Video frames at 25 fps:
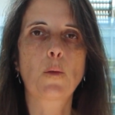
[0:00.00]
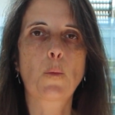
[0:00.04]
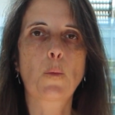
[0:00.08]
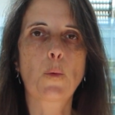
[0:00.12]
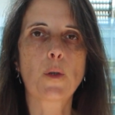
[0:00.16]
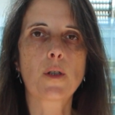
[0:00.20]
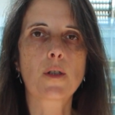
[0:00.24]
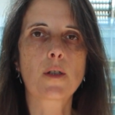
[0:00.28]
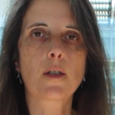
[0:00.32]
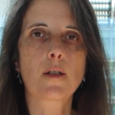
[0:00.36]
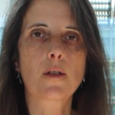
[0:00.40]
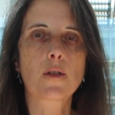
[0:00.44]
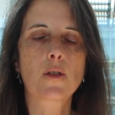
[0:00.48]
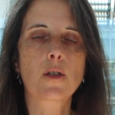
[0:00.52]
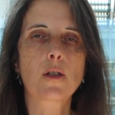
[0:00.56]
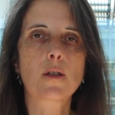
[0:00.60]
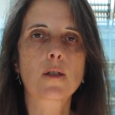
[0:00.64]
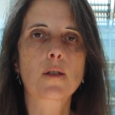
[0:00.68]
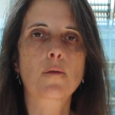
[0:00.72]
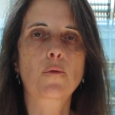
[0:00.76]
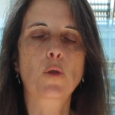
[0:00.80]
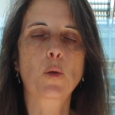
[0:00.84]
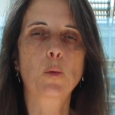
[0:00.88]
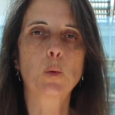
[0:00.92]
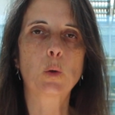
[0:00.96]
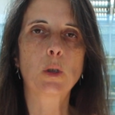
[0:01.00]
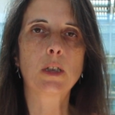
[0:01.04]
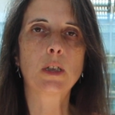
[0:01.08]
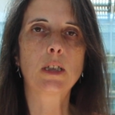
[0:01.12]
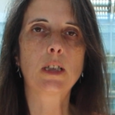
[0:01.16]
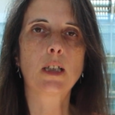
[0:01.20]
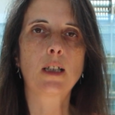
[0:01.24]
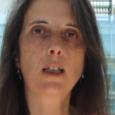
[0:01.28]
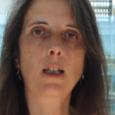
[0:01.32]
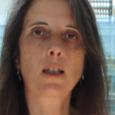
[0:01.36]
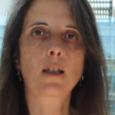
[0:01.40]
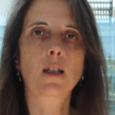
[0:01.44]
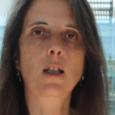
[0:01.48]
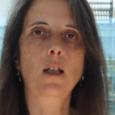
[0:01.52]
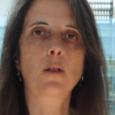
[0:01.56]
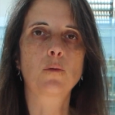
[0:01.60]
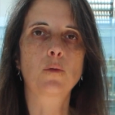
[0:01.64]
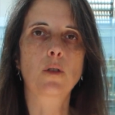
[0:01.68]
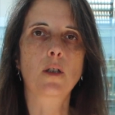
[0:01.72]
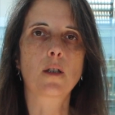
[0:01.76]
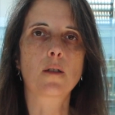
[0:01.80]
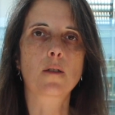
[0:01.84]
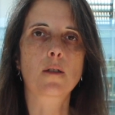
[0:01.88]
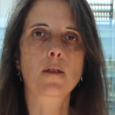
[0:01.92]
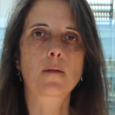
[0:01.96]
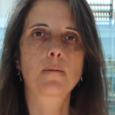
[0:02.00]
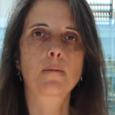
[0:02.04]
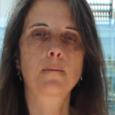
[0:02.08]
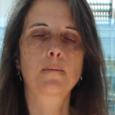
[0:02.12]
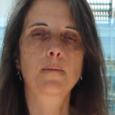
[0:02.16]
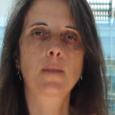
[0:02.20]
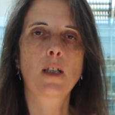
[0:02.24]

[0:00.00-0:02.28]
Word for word: researchers from 29 countries.